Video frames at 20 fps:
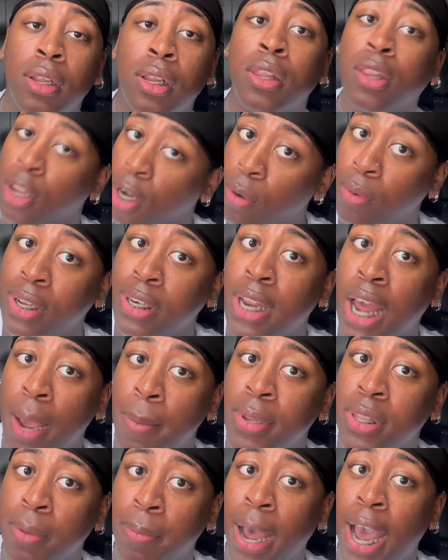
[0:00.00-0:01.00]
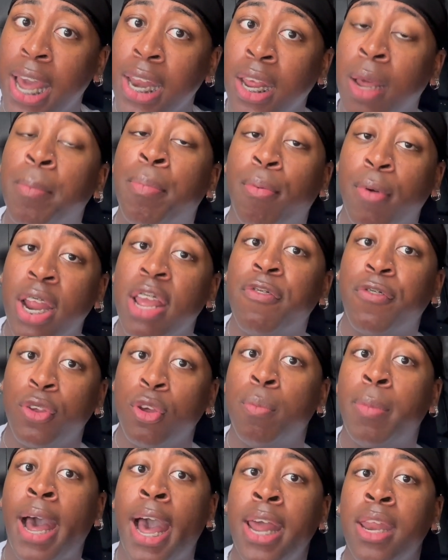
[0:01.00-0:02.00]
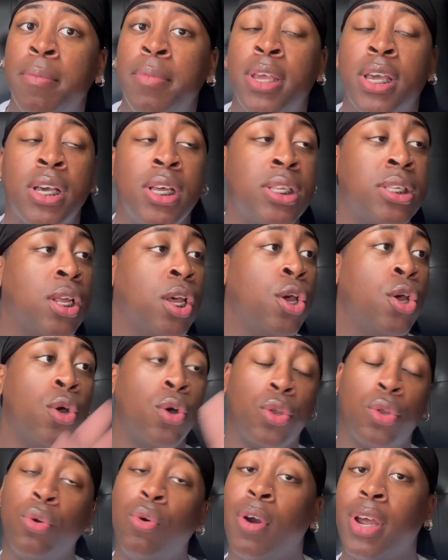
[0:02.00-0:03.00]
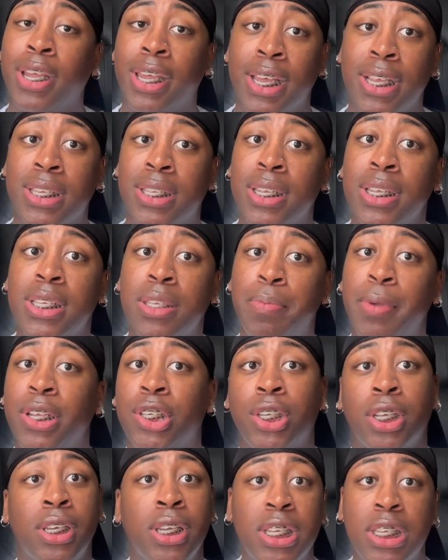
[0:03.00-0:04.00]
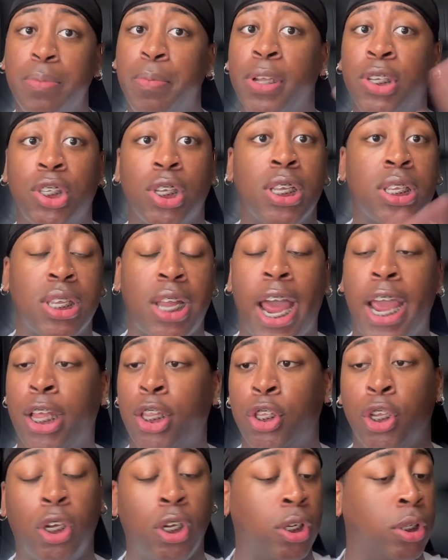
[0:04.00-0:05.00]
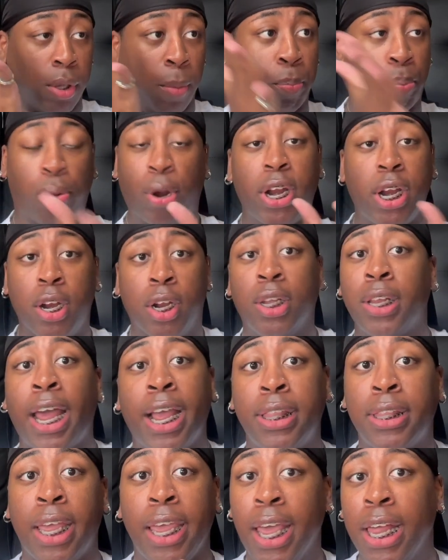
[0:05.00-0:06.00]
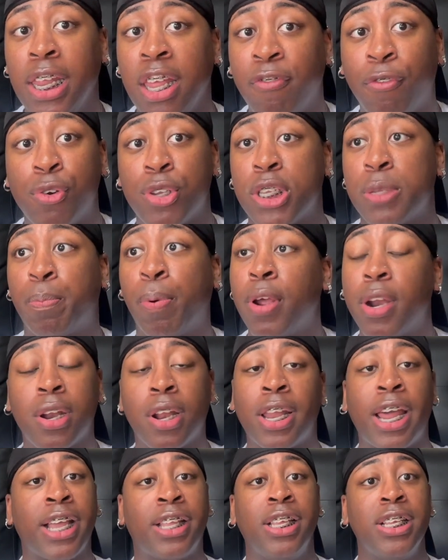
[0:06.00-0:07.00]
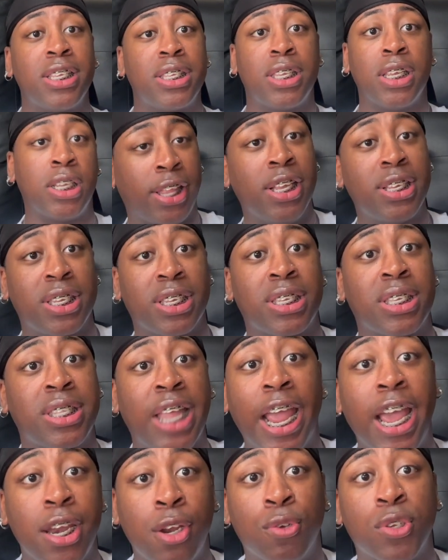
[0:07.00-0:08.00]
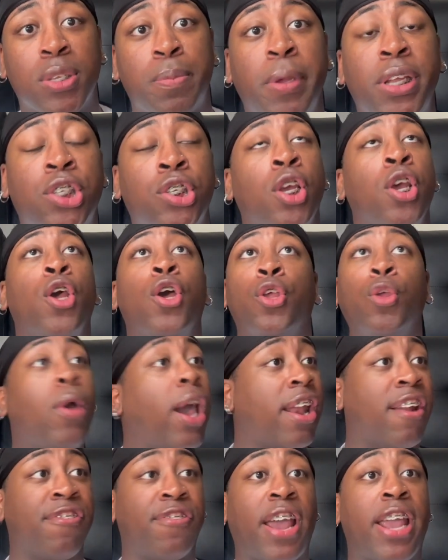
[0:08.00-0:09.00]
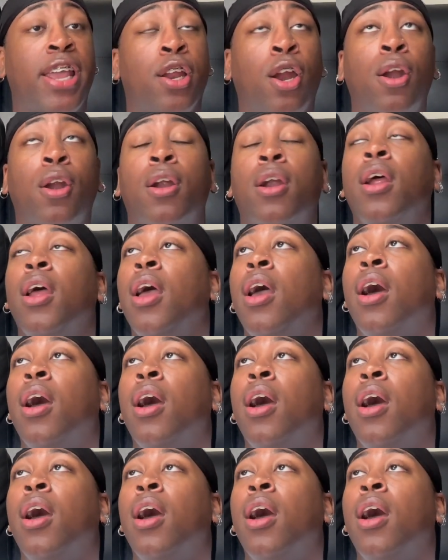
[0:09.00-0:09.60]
Literally, Diamond the Body, I'm praying for your body, because you going against this bitch, and this bitch is like the, the predator, like the alien versus predator. Like this is, this is Thanos, bitch. You gotta fight her.